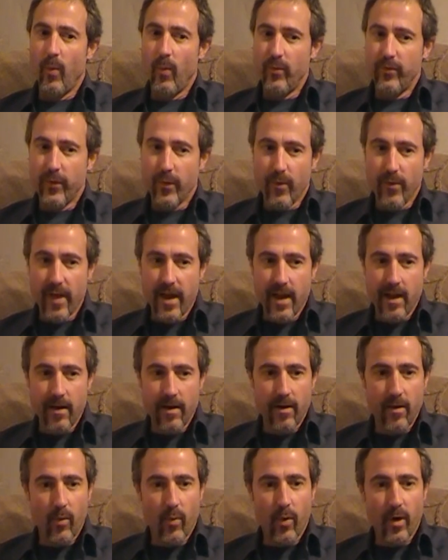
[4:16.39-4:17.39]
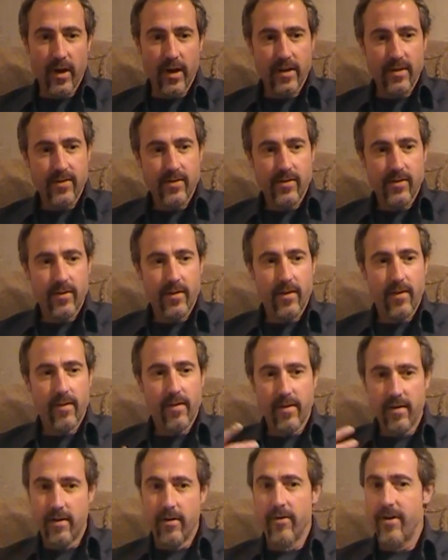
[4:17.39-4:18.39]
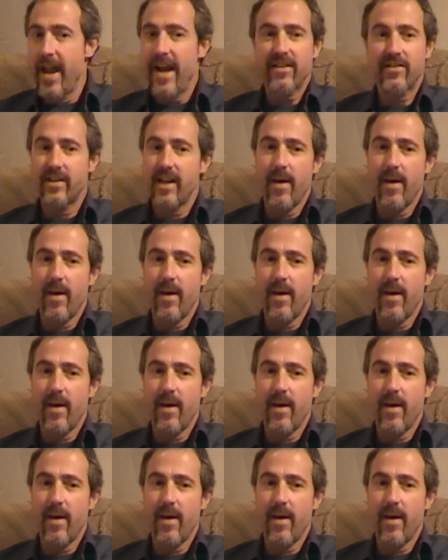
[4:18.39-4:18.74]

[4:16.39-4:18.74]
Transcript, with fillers: so then was your next